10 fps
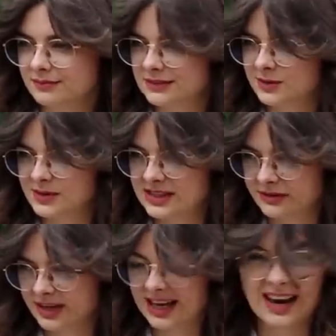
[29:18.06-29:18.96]

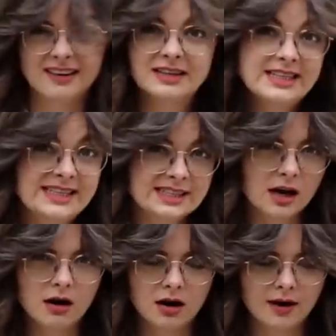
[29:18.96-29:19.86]
specific care needs
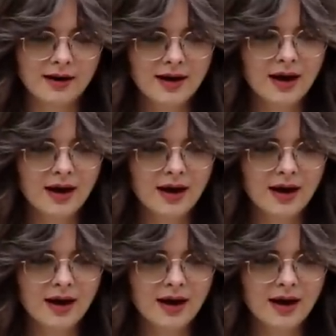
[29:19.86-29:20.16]
are,